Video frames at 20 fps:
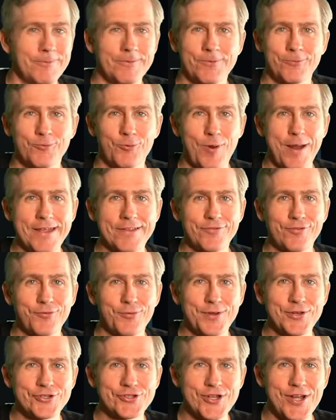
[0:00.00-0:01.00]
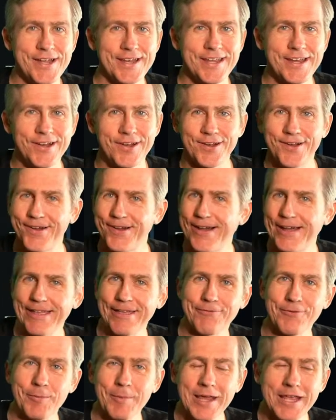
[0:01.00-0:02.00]
Great screenshot here.
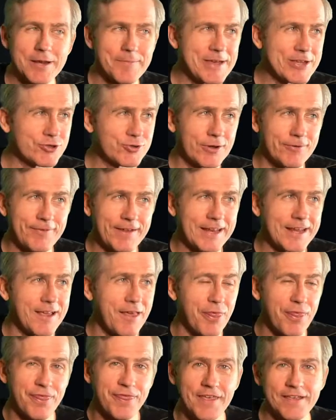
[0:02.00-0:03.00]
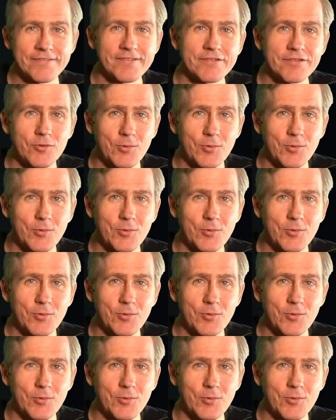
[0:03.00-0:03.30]
If you're making a Metroidvania, this is a